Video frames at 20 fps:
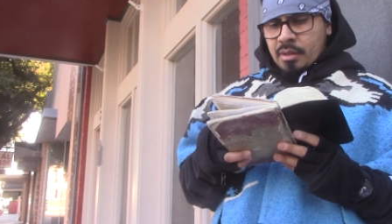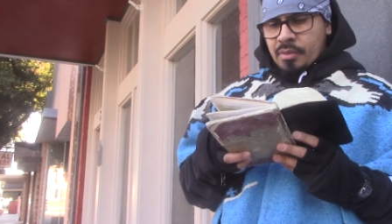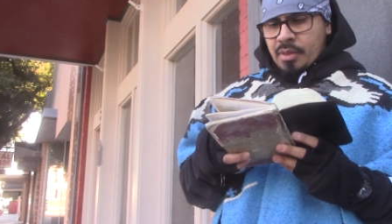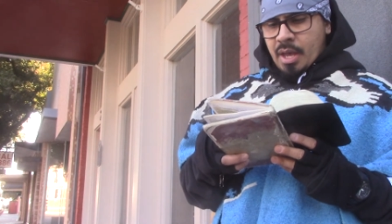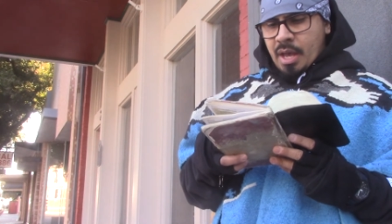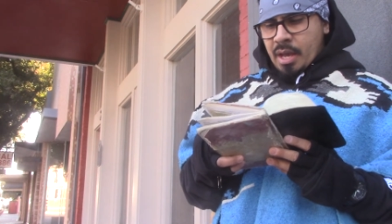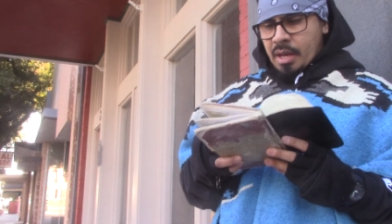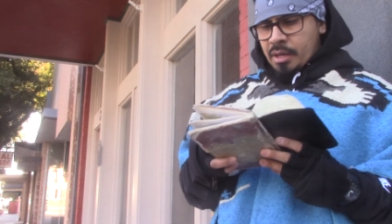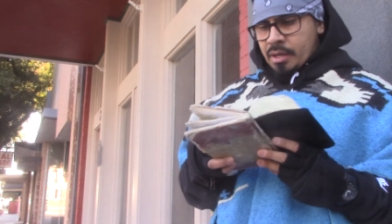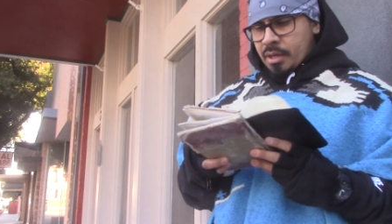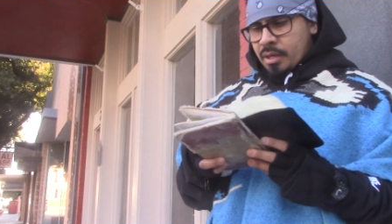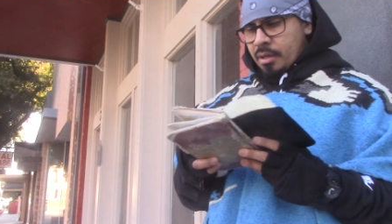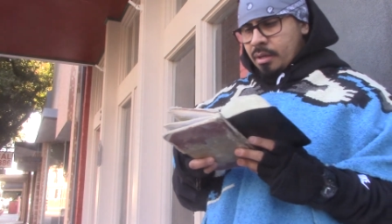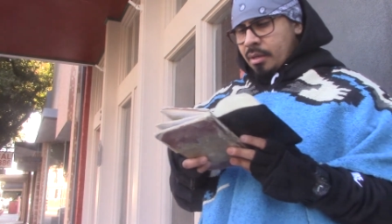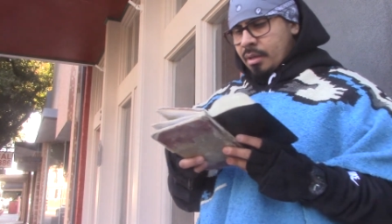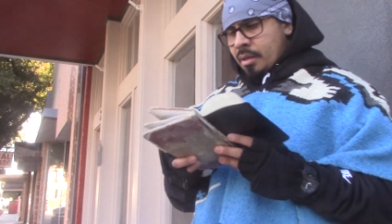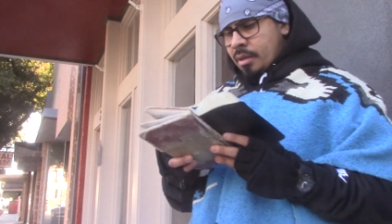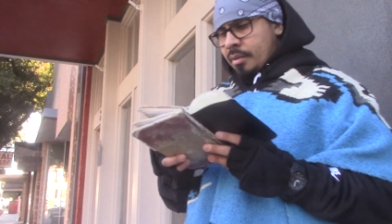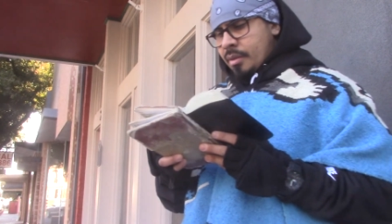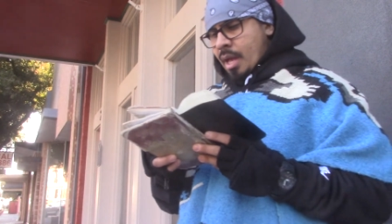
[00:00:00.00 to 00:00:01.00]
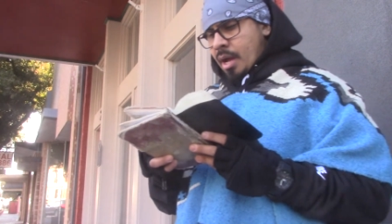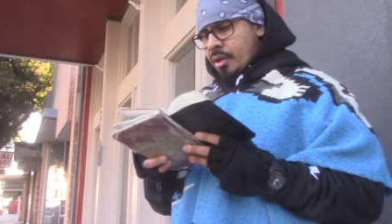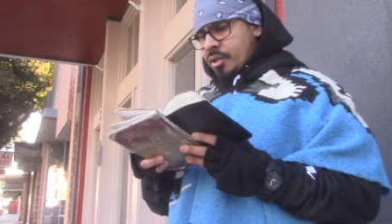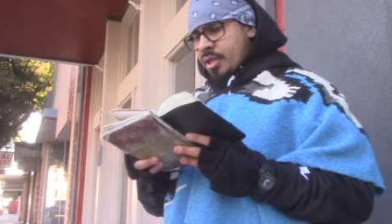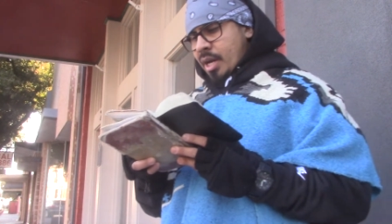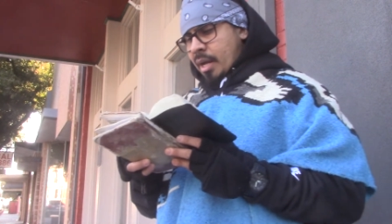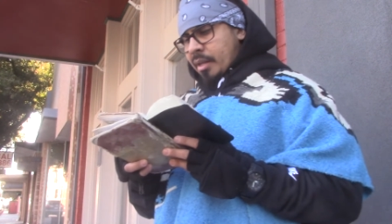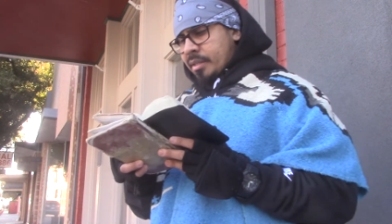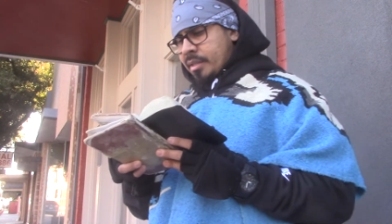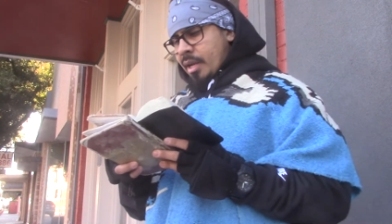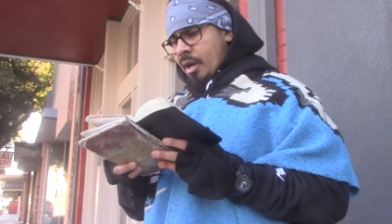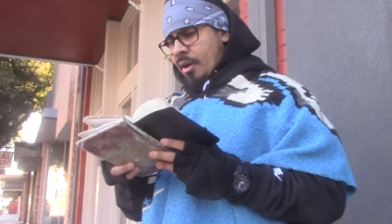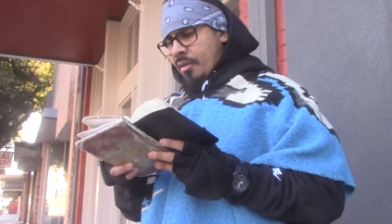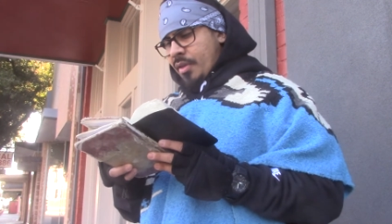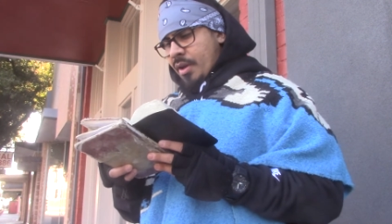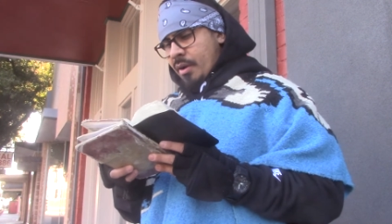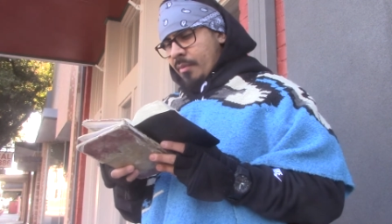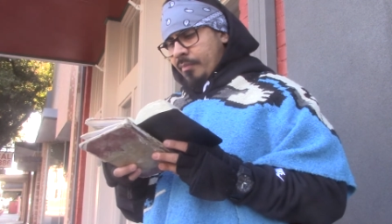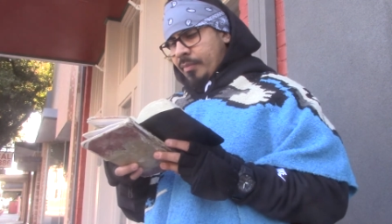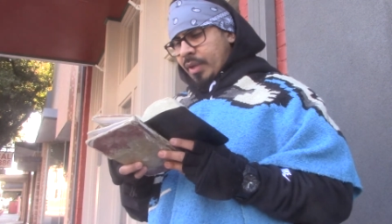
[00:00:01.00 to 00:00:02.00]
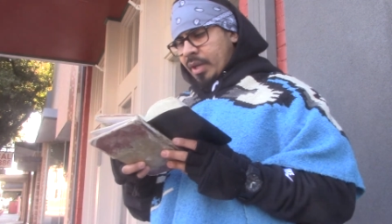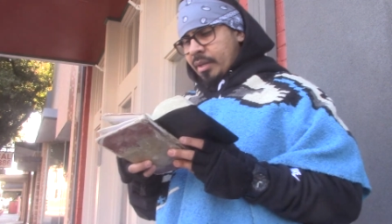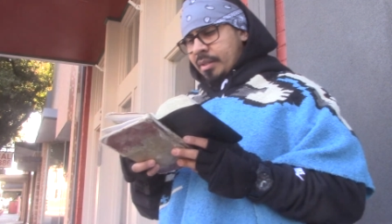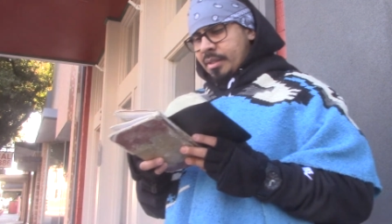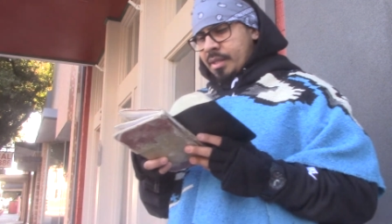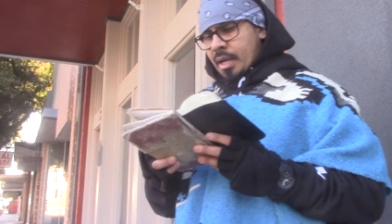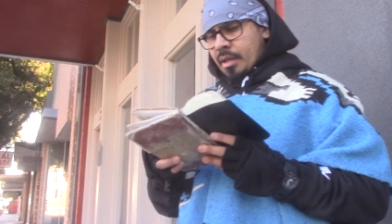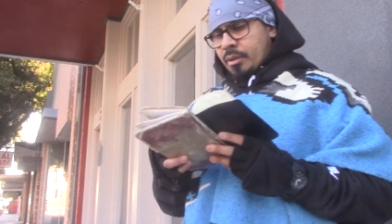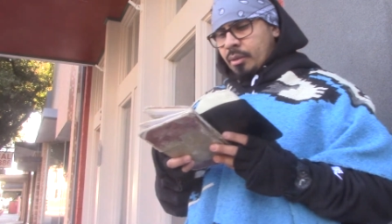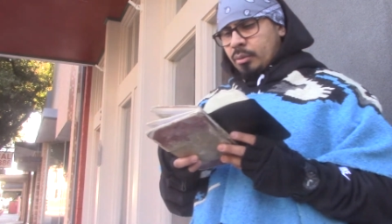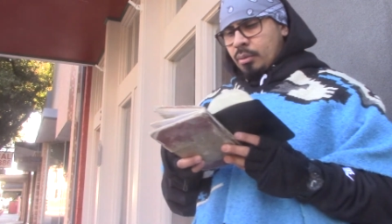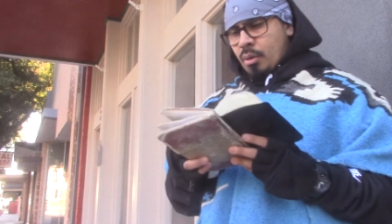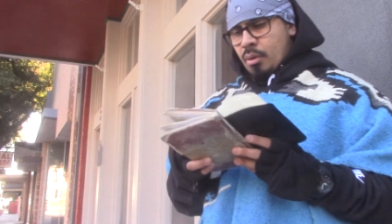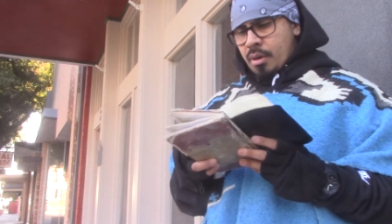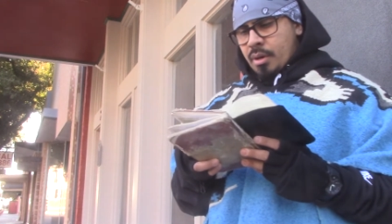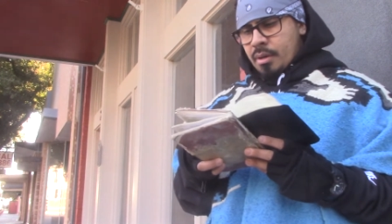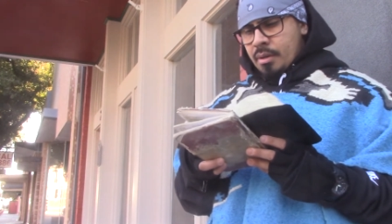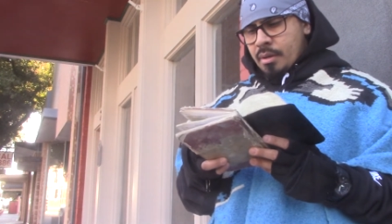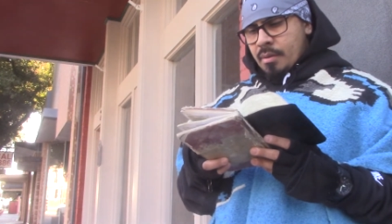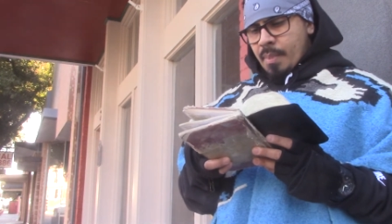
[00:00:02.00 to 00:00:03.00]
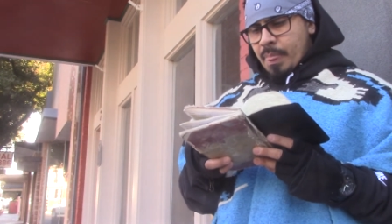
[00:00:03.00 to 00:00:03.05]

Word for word: Then thou shalt tell them, Thus saith the Lord,